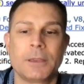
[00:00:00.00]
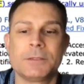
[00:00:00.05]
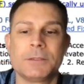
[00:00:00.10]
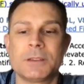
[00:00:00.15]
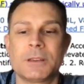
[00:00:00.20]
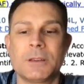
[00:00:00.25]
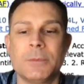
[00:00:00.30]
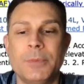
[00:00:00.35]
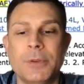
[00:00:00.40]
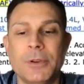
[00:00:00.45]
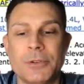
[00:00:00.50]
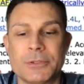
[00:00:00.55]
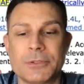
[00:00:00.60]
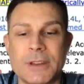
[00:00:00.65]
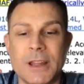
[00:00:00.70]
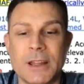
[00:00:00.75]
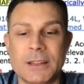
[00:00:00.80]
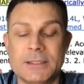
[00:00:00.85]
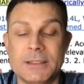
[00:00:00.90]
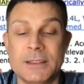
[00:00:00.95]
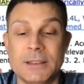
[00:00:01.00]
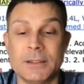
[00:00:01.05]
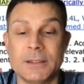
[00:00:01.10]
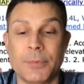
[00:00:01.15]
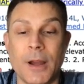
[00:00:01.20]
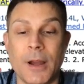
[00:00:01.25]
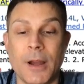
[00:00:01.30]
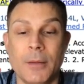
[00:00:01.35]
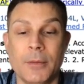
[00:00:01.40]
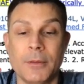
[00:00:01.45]
Because the computer's not seeing
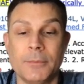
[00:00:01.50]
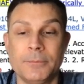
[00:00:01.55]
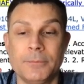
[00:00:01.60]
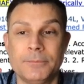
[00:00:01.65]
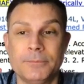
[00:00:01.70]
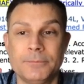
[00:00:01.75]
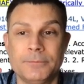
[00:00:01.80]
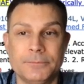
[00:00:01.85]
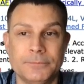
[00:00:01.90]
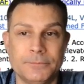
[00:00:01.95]
the problem.